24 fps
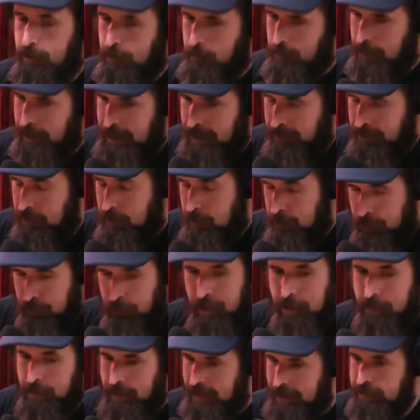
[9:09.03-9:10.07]
many of them
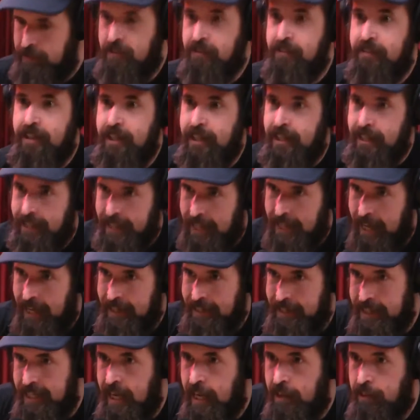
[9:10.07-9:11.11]
Freemasons, got
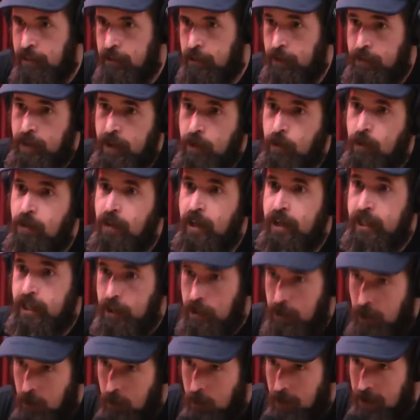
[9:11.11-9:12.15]
together and they were like,
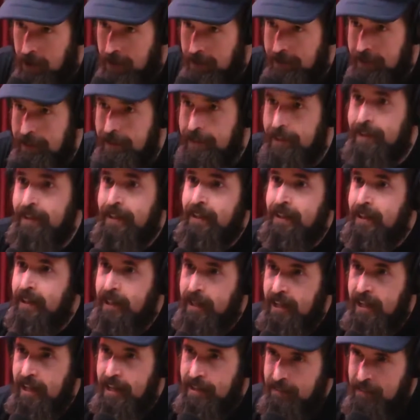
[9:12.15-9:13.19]
you know what?
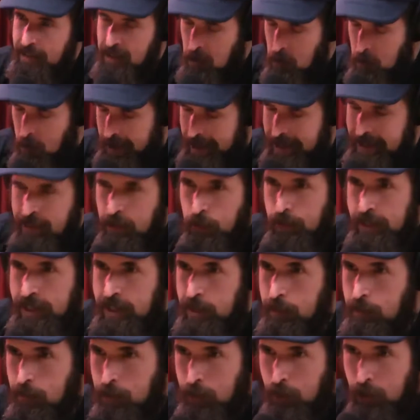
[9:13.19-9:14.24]
Is there a way that we
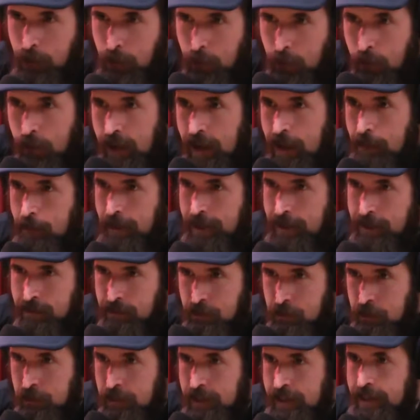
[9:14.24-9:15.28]
can program
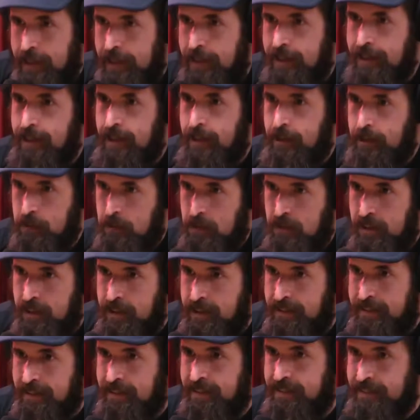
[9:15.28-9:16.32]
history so that
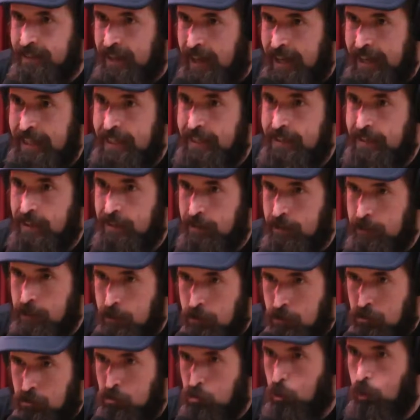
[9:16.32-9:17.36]
a society doesn't
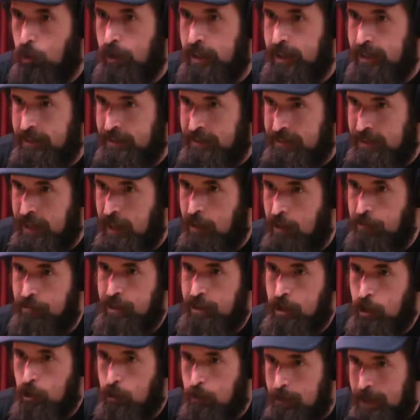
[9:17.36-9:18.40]
destroy itself
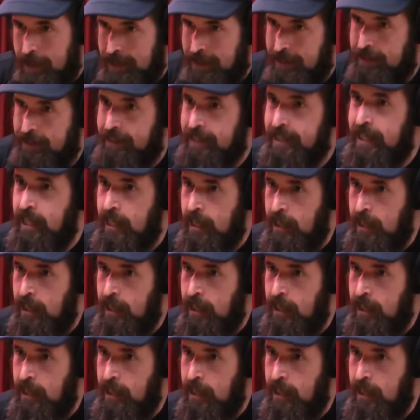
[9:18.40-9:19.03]
intermittently